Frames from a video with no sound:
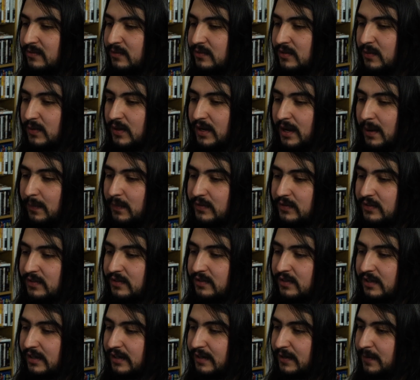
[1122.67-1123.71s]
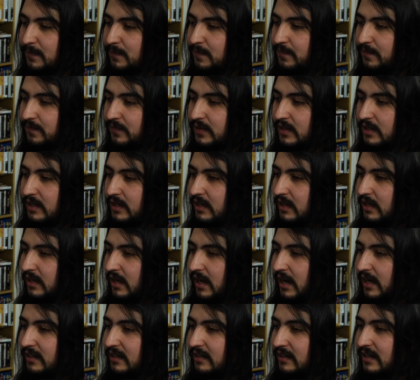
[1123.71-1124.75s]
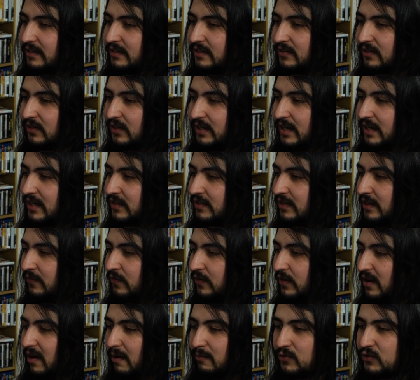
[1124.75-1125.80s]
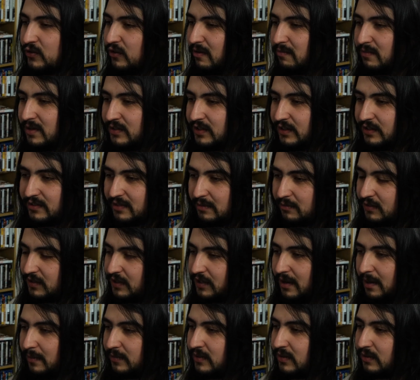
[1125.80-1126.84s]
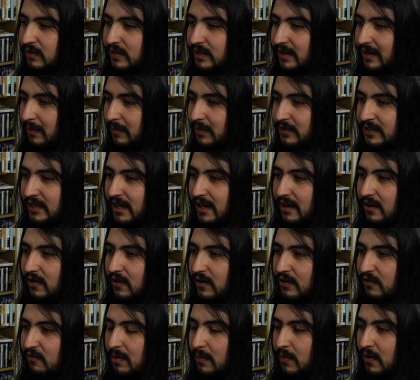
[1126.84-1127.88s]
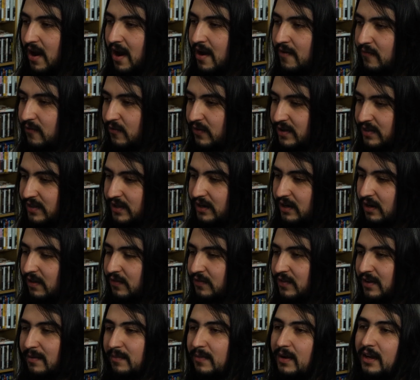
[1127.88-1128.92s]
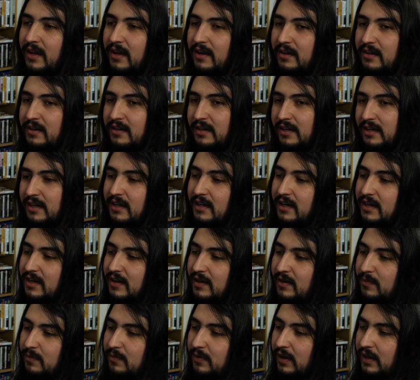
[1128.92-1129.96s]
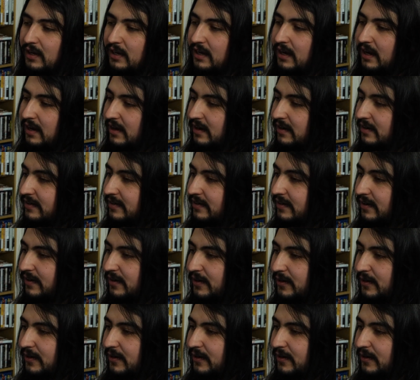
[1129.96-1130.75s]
We'll see what happens. I guess that's all I got to say for now. I'm sure I'm missing some snubs here and there, but it's kind of hard to remember everything in my head. But yeah,